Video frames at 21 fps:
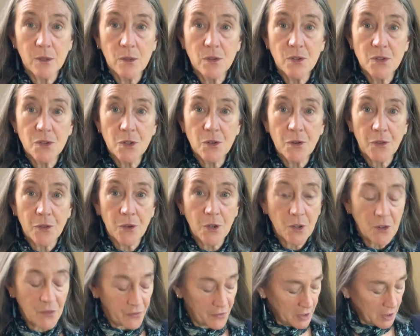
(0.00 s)
Use your
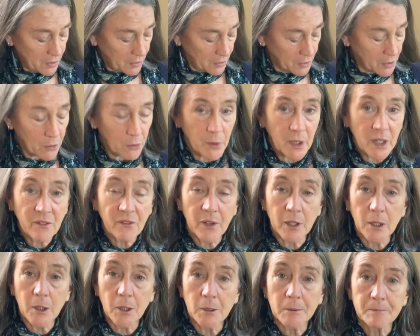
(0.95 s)
third finger, your ring
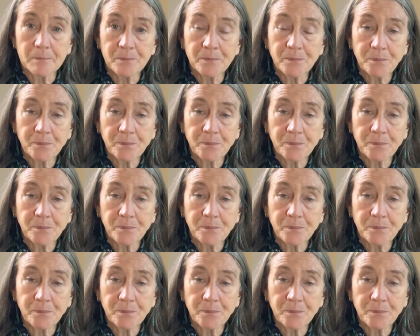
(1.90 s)
finger.